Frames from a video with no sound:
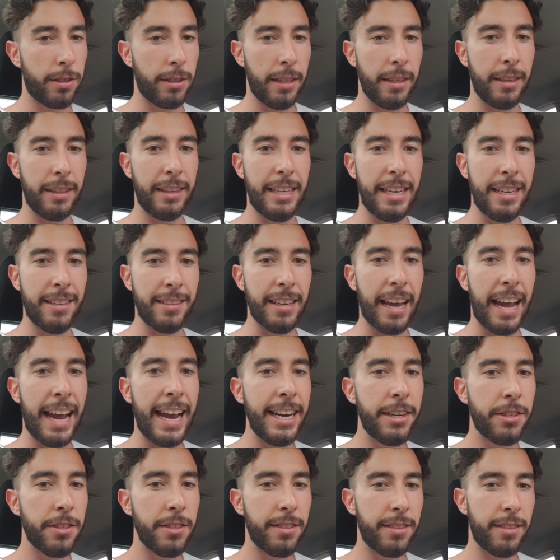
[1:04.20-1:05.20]
that this
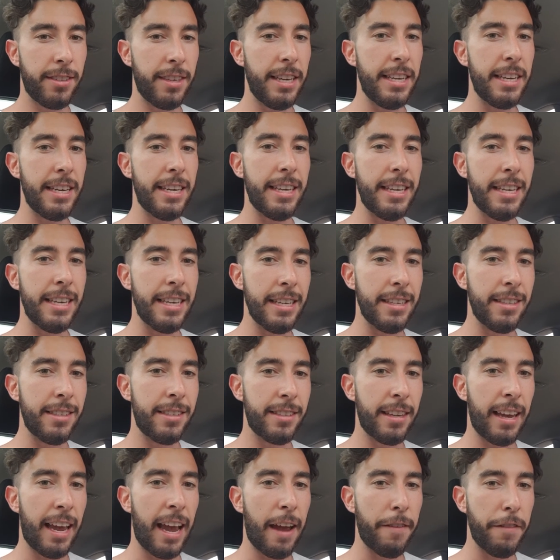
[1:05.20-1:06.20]
agency
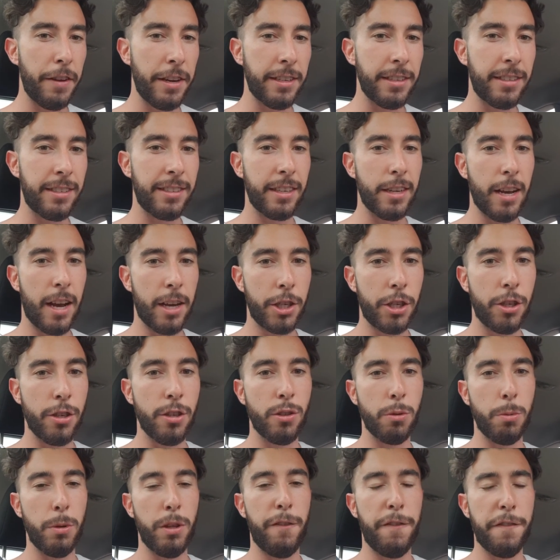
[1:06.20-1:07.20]
is having
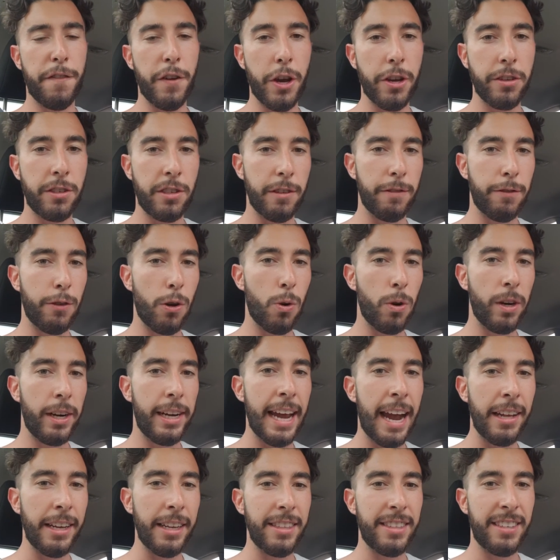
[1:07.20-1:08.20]
discussions with, first of all,
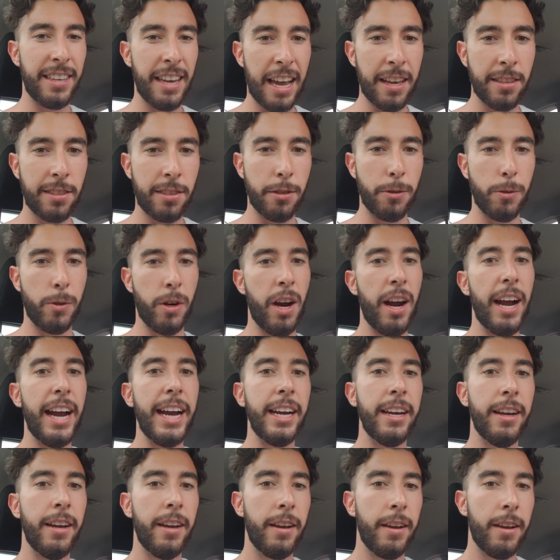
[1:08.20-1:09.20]

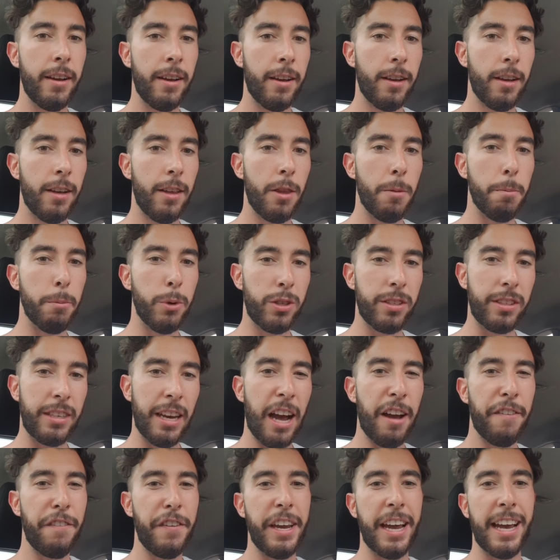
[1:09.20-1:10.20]
Galatasaray.
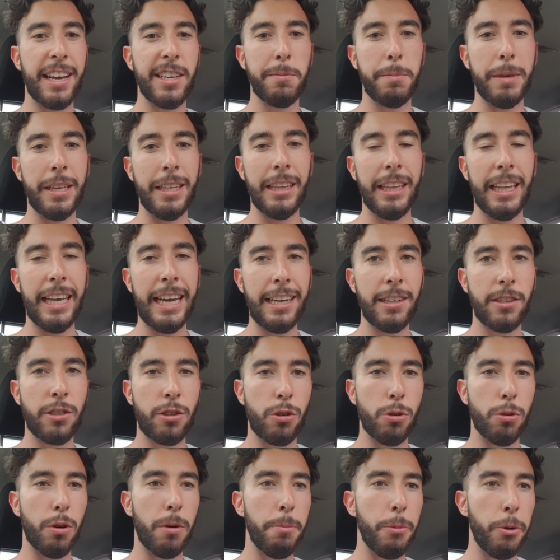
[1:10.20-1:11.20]
Mustafi has been
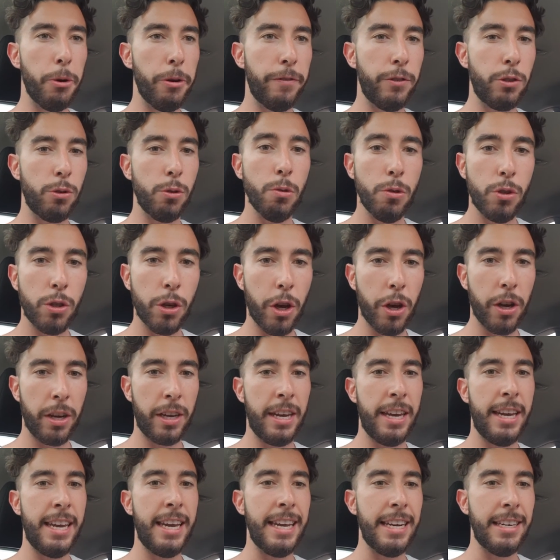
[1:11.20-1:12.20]
linked to a move to
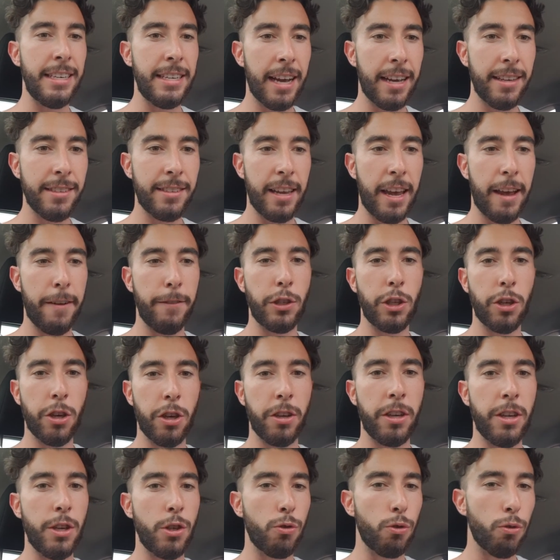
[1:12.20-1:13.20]
Turkey. He does have
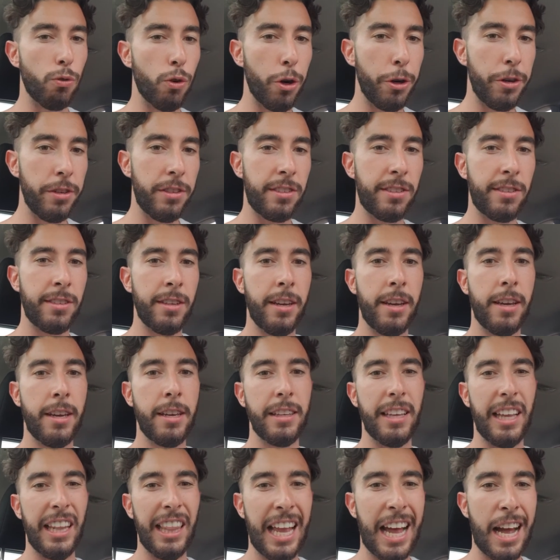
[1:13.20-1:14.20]
Turkish roots.
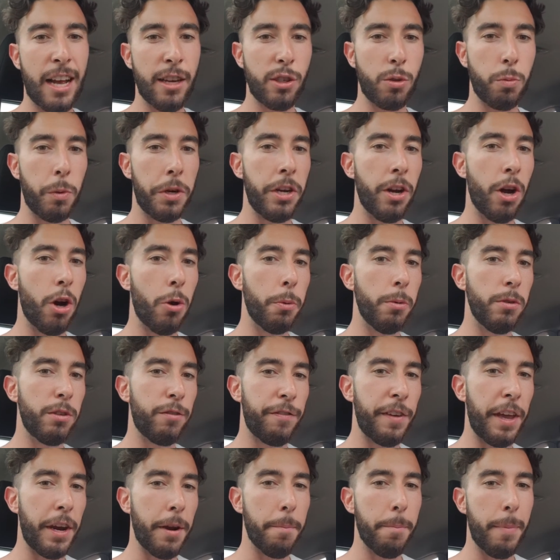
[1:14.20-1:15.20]
The last window it
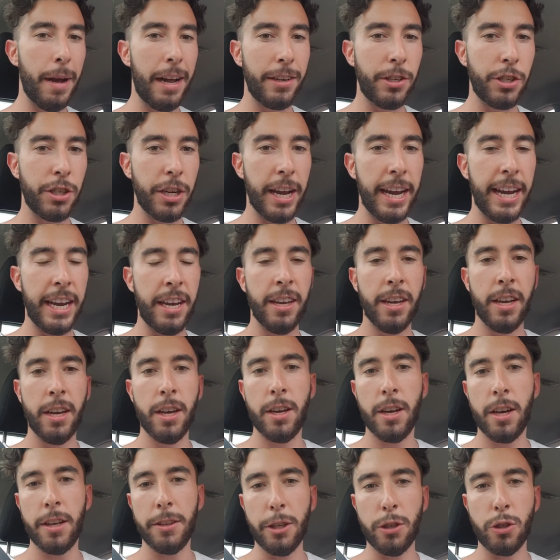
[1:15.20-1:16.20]
was Fenerbahce.
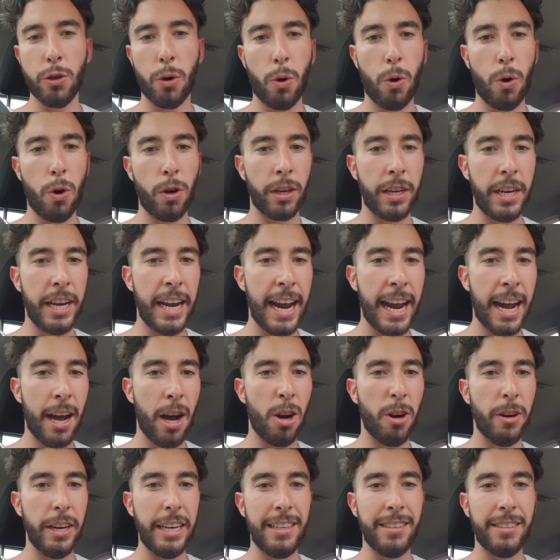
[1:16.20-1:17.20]
The talk
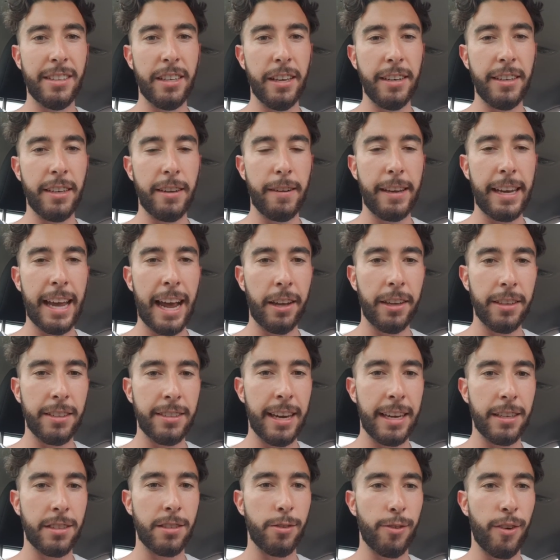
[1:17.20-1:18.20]
now is that
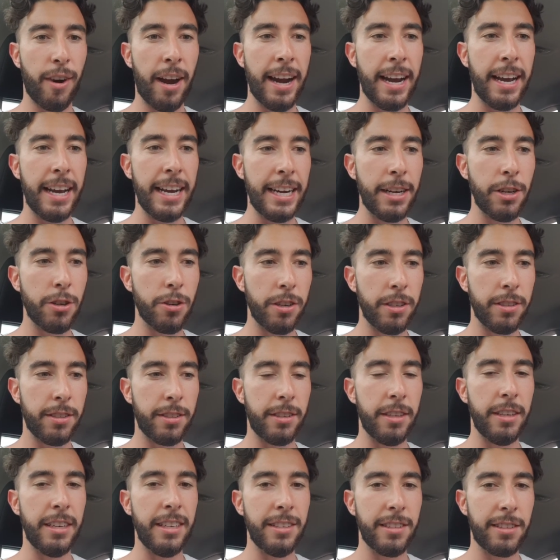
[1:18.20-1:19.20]
Galatasaray are
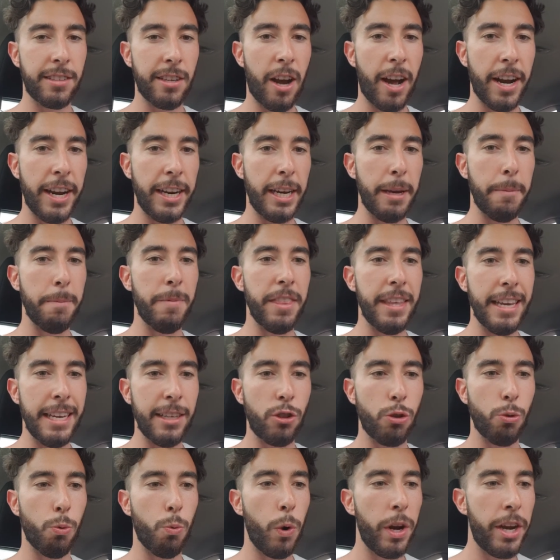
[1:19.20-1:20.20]
interested in signing him
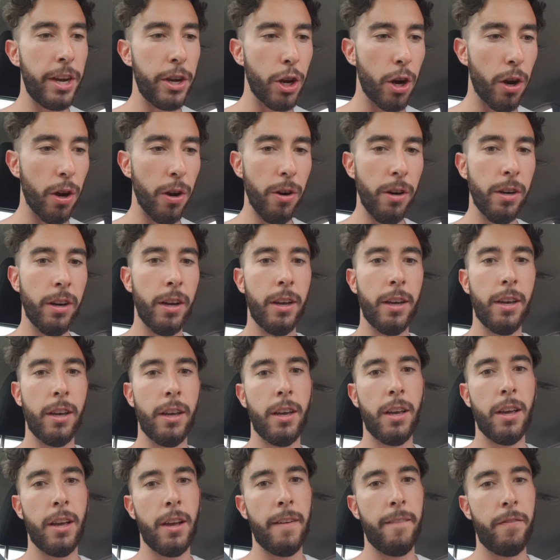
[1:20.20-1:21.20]
this window.
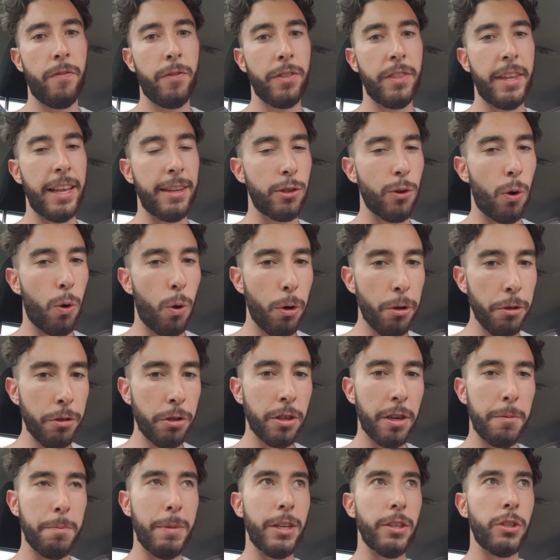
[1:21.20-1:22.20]
There's
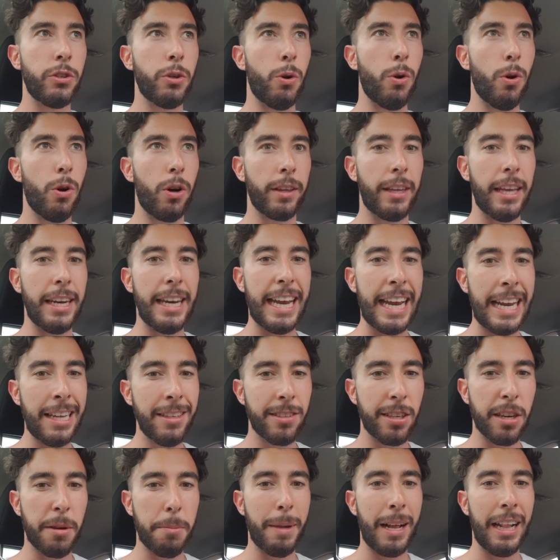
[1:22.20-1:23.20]
also been talk that
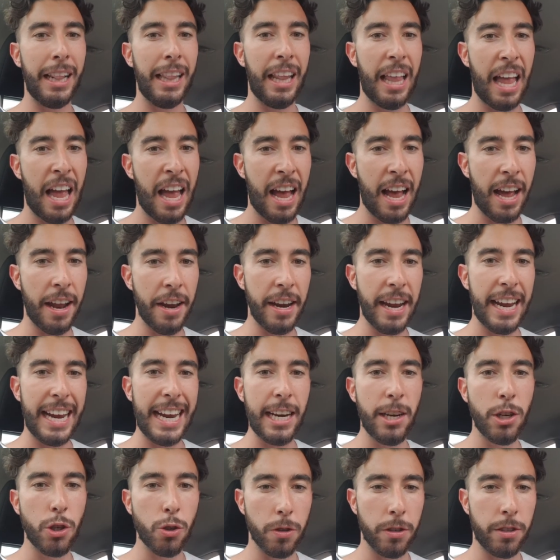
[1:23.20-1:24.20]
Inter Milan are
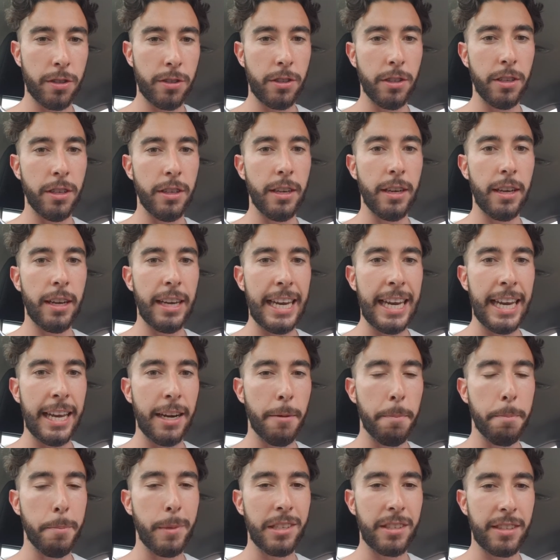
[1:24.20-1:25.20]
interested
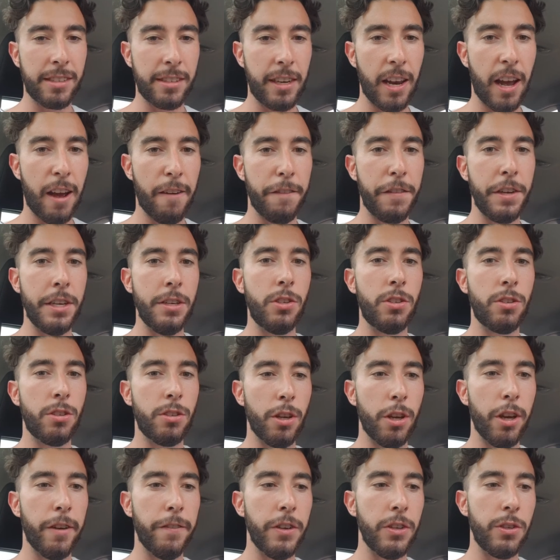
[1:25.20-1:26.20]
in Mustafi's
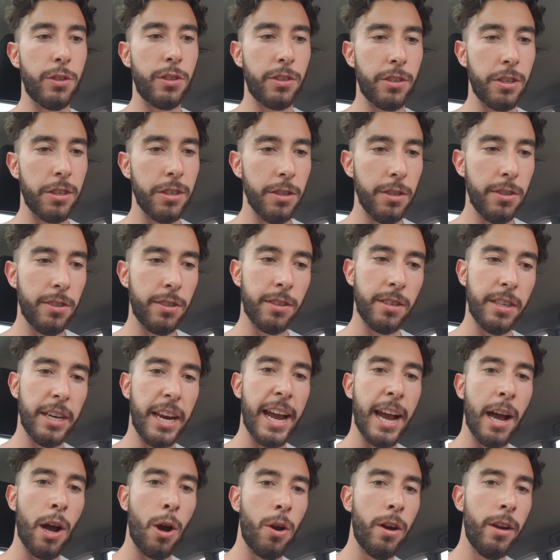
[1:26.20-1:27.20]
services.
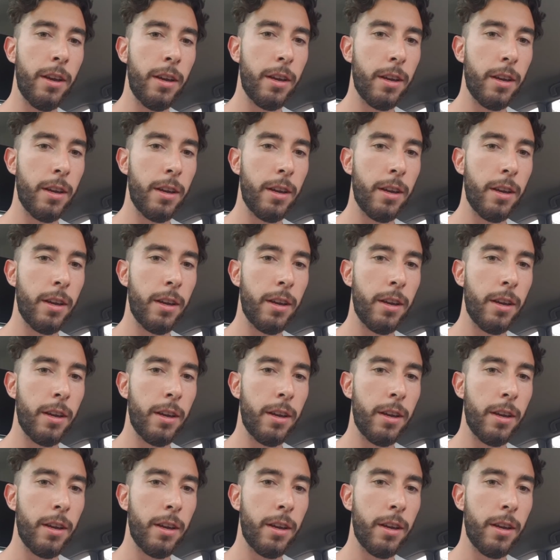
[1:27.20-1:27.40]
Now,